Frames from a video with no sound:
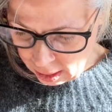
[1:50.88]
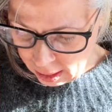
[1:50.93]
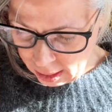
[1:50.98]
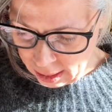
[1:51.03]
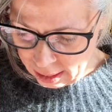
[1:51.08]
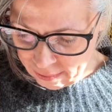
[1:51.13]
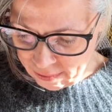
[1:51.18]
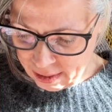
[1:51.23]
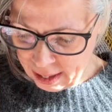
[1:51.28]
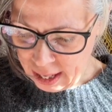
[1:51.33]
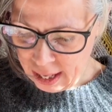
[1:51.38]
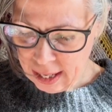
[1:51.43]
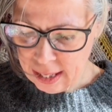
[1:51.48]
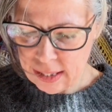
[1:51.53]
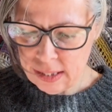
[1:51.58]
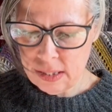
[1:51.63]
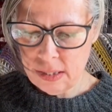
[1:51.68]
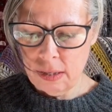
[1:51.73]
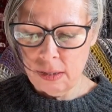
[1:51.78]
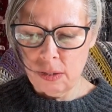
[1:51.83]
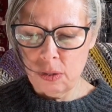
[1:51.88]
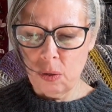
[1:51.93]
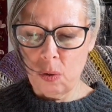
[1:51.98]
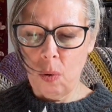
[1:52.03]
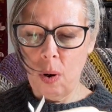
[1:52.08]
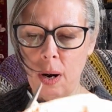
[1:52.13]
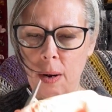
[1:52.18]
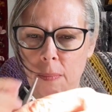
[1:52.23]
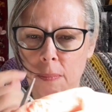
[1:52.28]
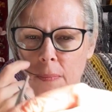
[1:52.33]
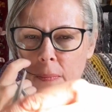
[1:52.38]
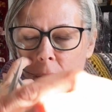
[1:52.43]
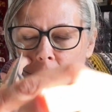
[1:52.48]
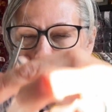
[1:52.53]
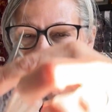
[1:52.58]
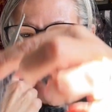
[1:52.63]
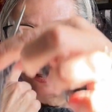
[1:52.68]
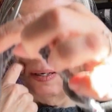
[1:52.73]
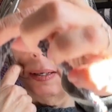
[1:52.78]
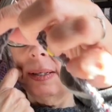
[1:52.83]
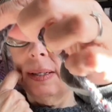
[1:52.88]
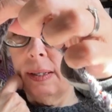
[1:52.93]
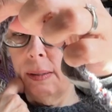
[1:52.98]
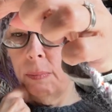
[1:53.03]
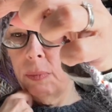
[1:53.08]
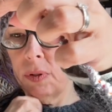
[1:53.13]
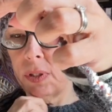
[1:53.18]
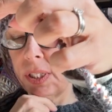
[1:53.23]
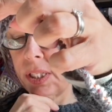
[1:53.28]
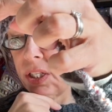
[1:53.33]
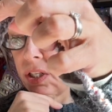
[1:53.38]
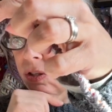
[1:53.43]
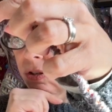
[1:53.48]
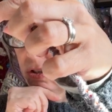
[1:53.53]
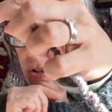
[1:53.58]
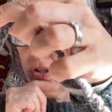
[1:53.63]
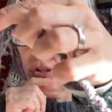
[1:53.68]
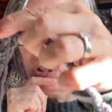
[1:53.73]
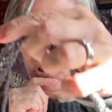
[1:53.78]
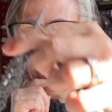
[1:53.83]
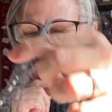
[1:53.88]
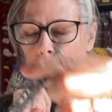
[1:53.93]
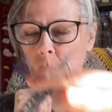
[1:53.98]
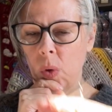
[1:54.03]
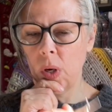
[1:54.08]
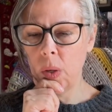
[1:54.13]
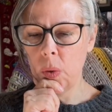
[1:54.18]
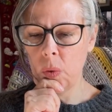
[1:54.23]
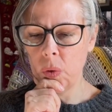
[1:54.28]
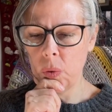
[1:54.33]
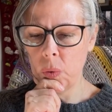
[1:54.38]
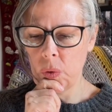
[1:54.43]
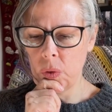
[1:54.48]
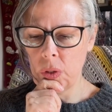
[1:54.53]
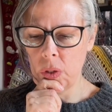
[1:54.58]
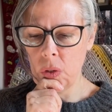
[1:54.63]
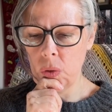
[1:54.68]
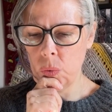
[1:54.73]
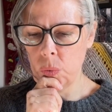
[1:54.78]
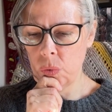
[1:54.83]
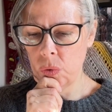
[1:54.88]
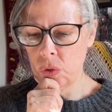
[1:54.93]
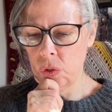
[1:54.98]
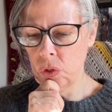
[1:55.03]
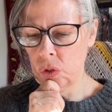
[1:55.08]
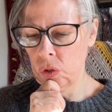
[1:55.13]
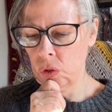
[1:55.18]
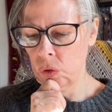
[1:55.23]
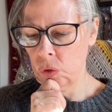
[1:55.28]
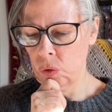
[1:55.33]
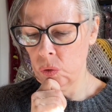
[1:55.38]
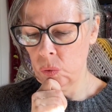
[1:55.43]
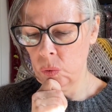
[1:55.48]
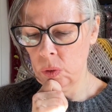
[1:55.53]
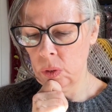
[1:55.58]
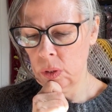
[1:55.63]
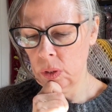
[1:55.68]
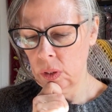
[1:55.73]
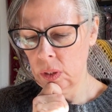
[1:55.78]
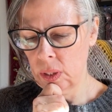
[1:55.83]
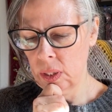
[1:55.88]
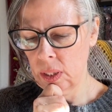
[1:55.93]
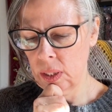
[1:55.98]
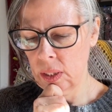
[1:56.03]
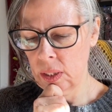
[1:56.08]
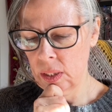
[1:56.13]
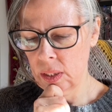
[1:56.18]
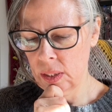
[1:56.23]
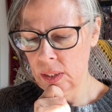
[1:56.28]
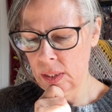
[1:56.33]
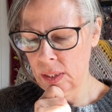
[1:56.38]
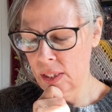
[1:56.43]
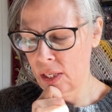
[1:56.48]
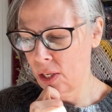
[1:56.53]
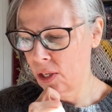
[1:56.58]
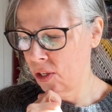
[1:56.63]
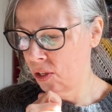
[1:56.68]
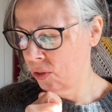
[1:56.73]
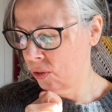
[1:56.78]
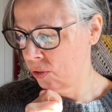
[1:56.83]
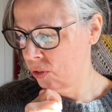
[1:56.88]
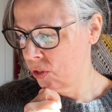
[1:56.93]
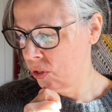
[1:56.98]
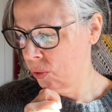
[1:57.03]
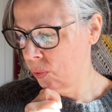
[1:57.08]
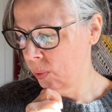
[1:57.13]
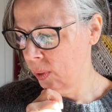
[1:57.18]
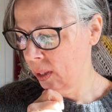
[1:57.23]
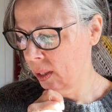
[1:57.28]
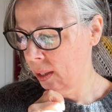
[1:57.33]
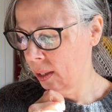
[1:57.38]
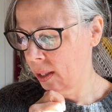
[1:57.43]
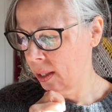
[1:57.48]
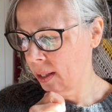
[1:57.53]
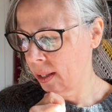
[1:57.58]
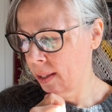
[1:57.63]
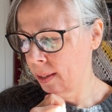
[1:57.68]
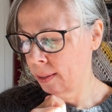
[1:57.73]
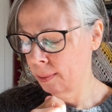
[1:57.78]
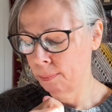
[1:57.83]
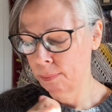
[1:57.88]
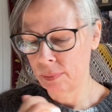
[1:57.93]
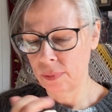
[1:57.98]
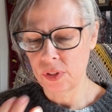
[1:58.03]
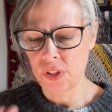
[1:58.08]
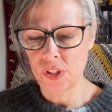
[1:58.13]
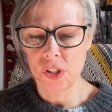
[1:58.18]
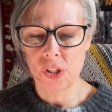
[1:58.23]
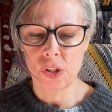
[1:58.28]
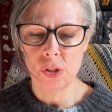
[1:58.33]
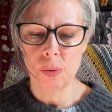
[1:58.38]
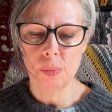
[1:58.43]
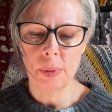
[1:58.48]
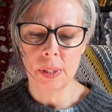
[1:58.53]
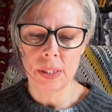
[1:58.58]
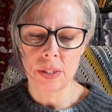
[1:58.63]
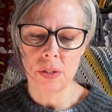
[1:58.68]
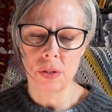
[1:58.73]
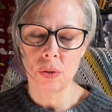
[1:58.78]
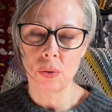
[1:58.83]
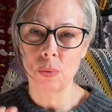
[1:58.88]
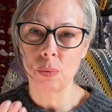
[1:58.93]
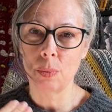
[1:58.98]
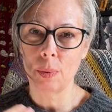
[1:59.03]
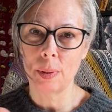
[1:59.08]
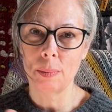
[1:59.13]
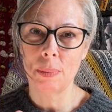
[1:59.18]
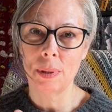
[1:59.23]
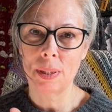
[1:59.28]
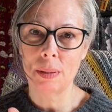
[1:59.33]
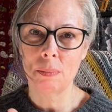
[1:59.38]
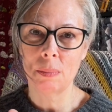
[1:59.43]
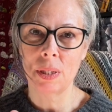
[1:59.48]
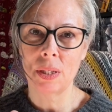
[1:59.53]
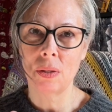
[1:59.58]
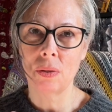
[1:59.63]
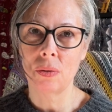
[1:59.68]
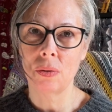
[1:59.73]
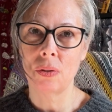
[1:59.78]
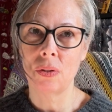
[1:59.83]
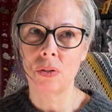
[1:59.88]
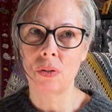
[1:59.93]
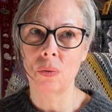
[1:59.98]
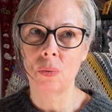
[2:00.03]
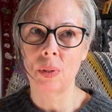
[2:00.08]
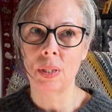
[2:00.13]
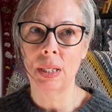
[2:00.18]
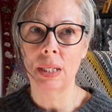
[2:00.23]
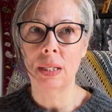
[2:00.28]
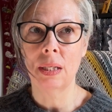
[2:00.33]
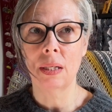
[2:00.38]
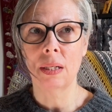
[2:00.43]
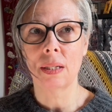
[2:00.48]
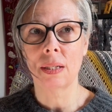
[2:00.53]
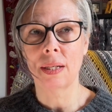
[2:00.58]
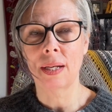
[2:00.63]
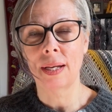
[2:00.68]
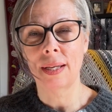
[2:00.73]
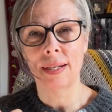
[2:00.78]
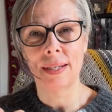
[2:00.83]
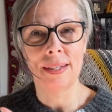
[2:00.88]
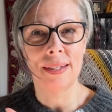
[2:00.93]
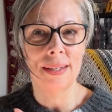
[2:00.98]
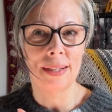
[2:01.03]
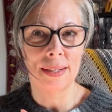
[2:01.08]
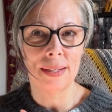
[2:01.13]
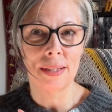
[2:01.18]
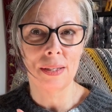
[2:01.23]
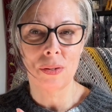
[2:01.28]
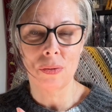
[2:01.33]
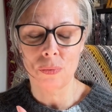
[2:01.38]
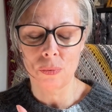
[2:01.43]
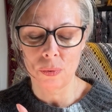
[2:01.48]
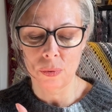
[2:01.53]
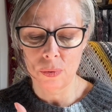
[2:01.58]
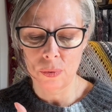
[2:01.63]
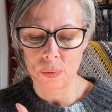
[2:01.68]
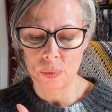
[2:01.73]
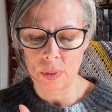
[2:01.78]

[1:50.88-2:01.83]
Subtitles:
I have cast on the required number of stitches. So what you do is you're doing 2x2 ribbing, but you're doing it kind of knitting through